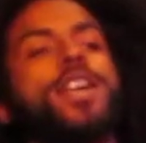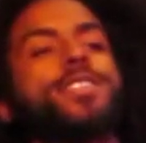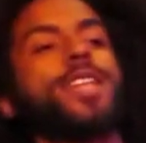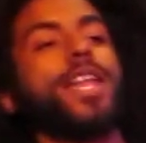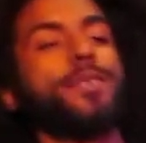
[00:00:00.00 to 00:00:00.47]
is
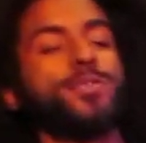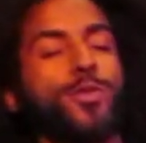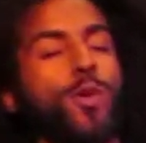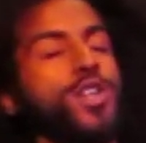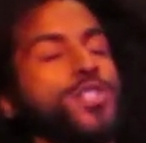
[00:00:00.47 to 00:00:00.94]
synonymous
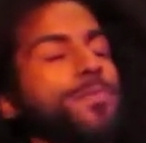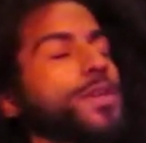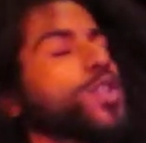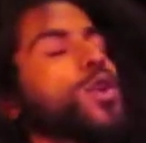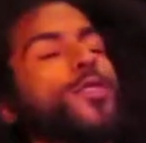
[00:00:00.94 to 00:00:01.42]
with worship,
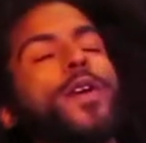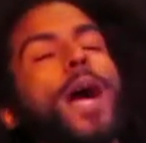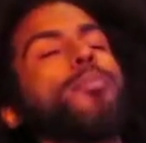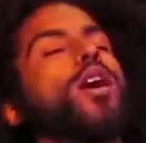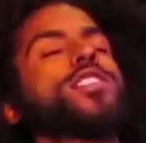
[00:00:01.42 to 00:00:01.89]
and the only thing
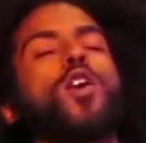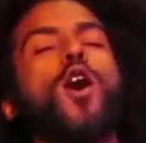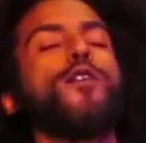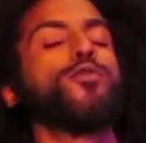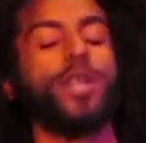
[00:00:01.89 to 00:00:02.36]
I brought to
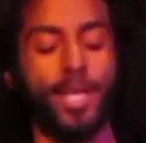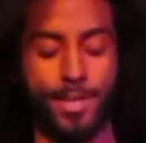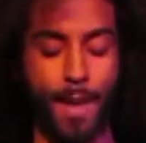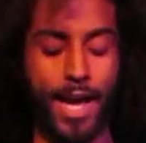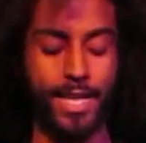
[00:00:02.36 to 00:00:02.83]
offering
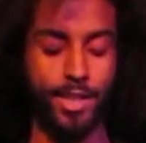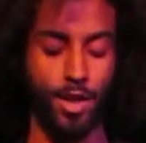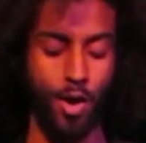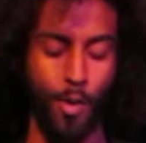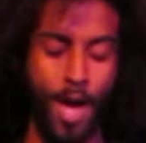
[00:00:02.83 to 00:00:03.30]
is my
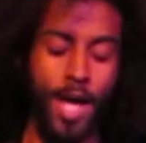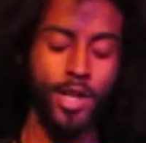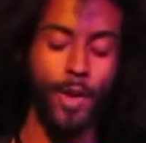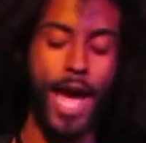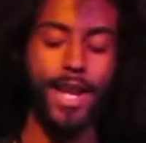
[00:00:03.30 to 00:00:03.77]
ego.
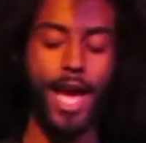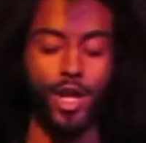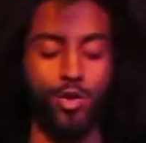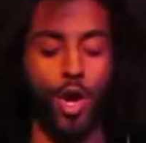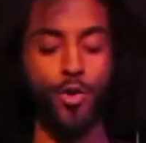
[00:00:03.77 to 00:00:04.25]
Don't act
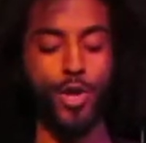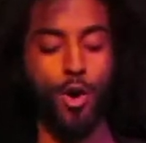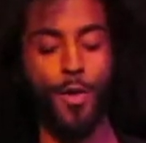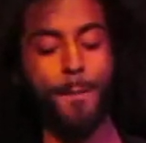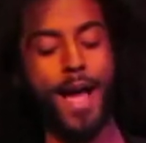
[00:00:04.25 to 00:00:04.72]
like you don't
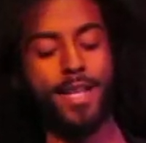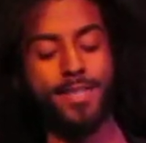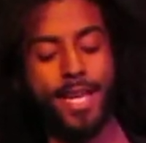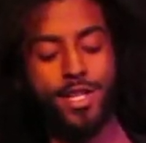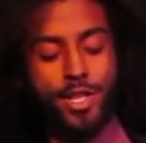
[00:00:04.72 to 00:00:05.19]
know that my
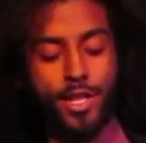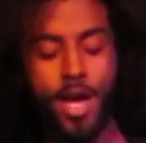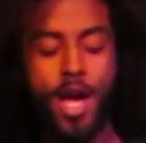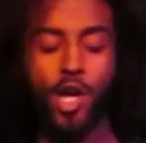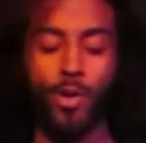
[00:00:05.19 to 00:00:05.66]
attention
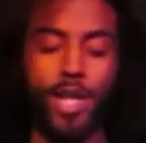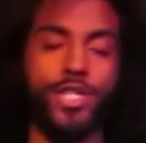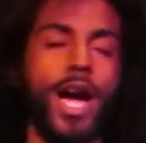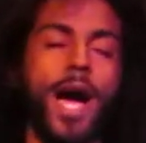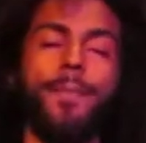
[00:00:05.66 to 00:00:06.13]

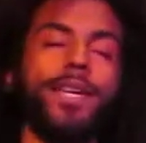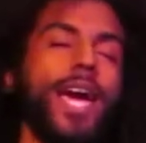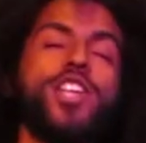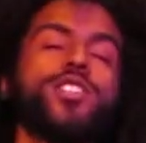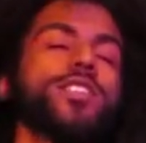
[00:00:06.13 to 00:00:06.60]
creates your
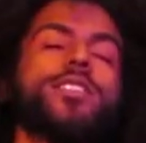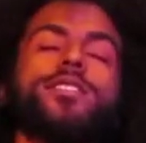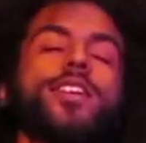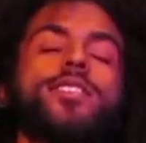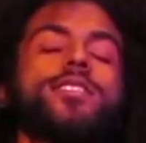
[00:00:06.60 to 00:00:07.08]
obligation.
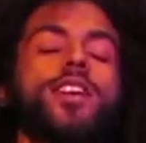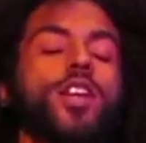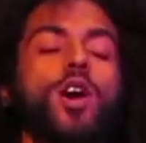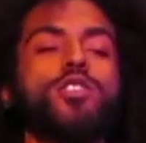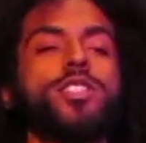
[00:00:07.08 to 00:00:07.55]
This isn't a
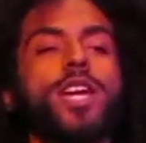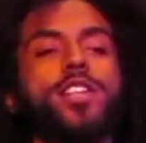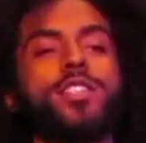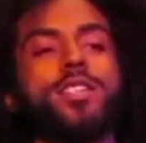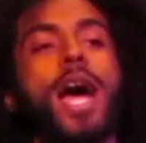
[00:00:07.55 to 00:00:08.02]

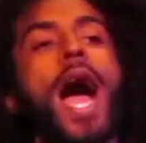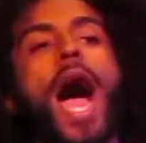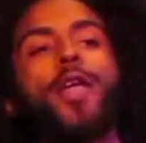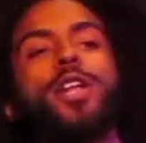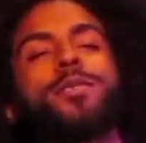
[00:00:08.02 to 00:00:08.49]
negotiation.
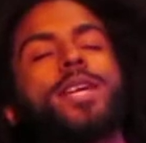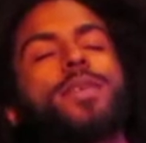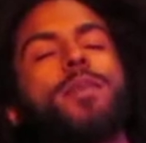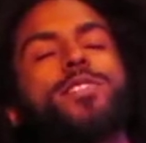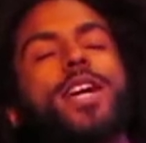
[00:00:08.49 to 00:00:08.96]
I don't
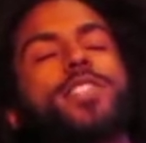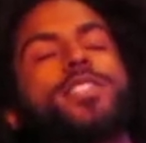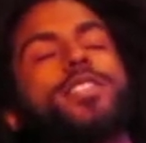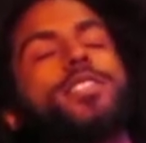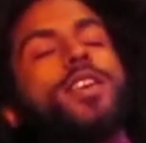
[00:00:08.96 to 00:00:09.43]
accept
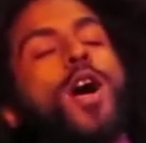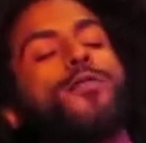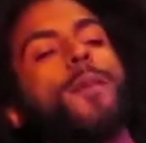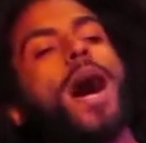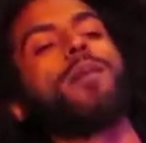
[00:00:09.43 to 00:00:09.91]
objections
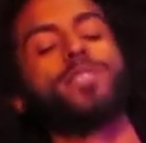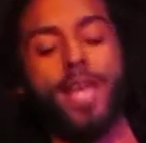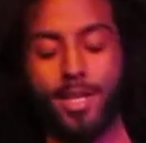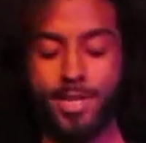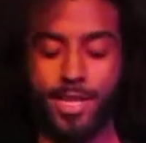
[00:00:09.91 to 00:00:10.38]
from
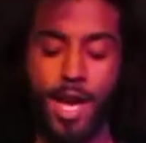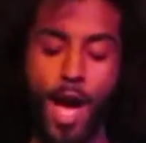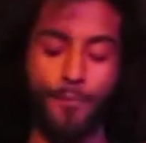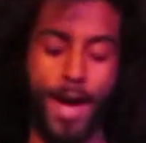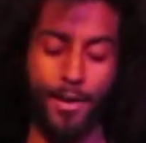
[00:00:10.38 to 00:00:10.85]
objects
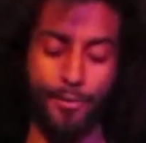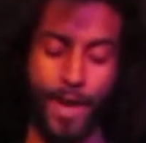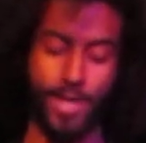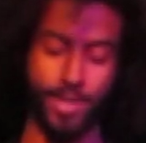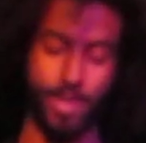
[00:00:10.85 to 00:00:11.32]
of my
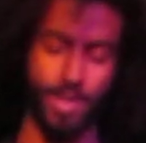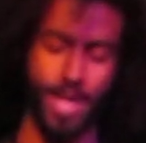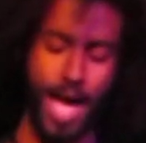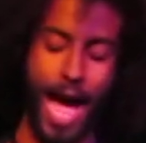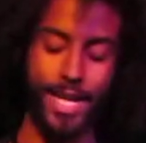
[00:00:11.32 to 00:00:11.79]

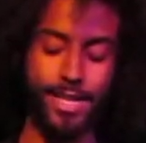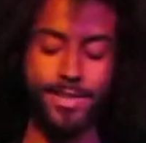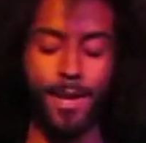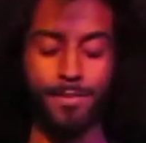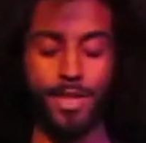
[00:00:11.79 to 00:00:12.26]
affection. I need
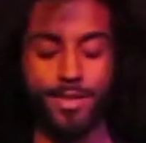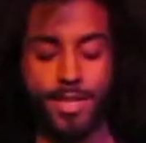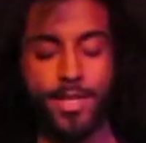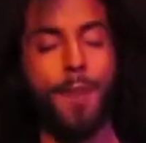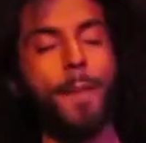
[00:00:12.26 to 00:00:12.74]
something
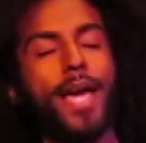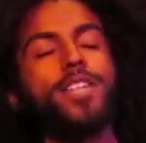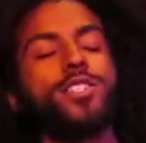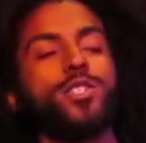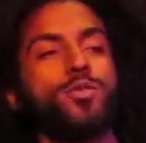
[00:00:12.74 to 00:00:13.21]
to dump my
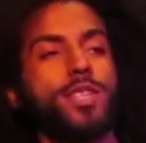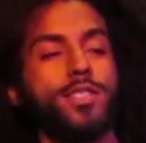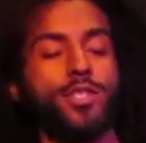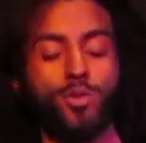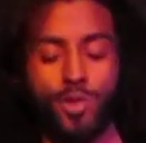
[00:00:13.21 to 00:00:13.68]
issues
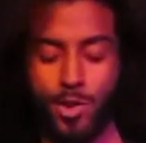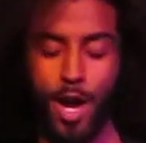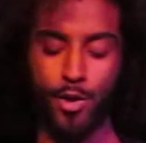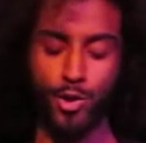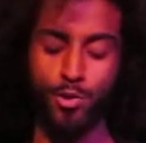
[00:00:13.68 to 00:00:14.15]
into, so
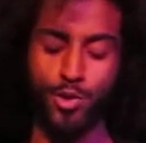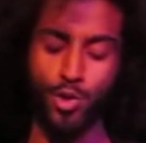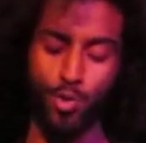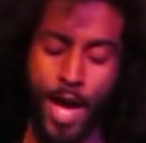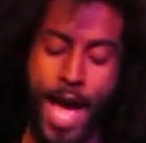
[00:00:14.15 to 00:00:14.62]
I'll use
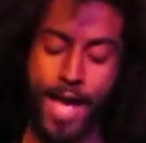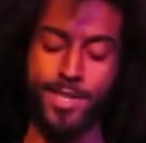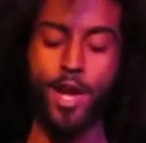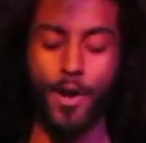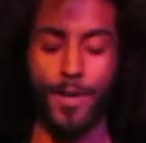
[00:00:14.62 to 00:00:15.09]
you
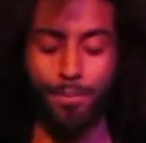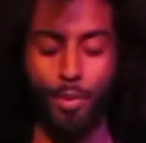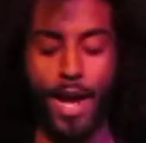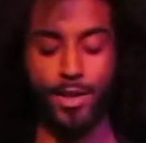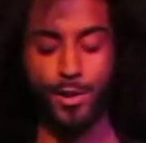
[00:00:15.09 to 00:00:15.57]
as target
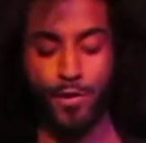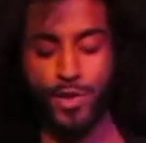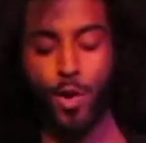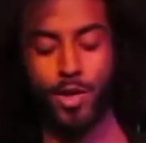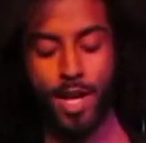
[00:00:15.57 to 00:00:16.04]
practice for
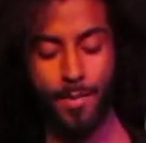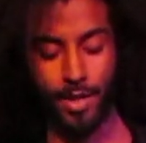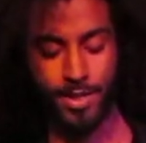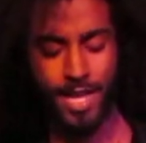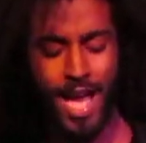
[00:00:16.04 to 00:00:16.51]

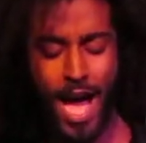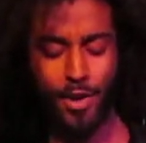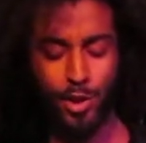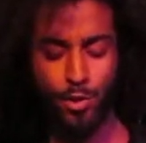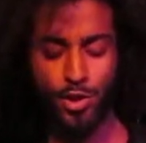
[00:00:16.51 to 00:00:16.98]
shortcomings.
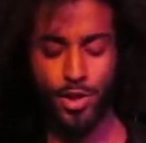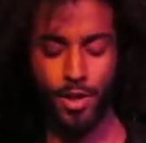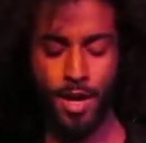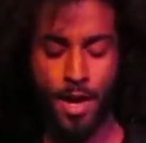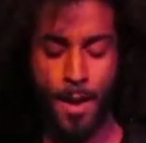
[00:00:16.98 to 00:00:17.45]
I'll use
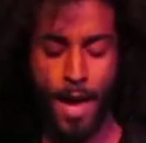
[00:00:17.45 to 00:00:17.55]
your